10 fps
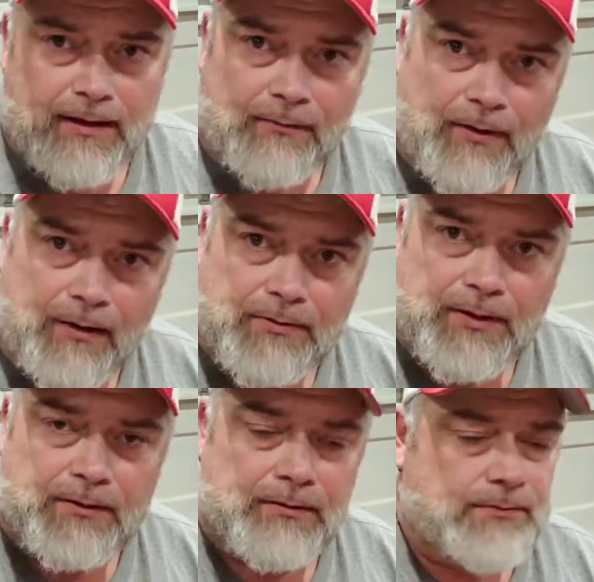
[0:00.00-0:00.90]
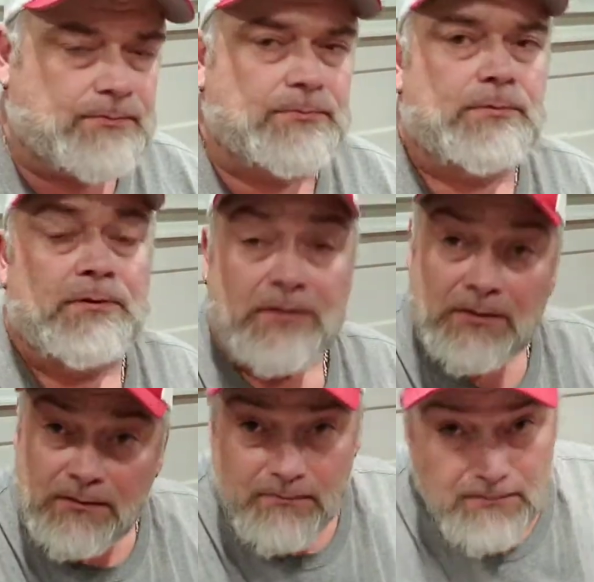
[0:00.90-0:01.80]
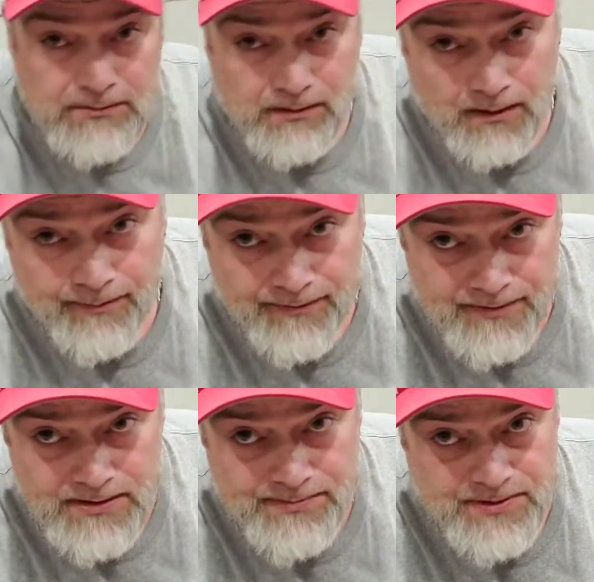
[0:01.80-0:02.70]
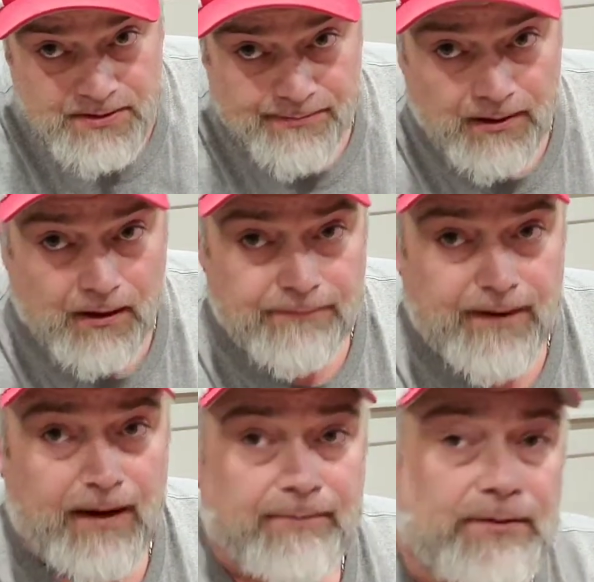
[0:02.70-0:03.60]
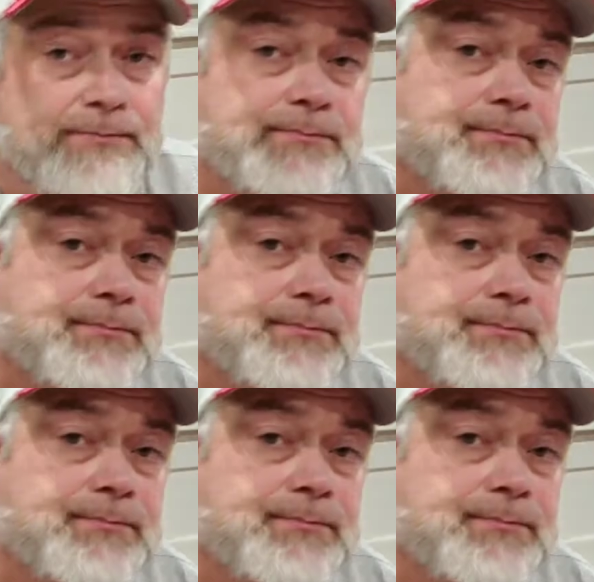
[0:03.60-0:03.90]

And what I will do, sorry about this, but it's going to be off camera,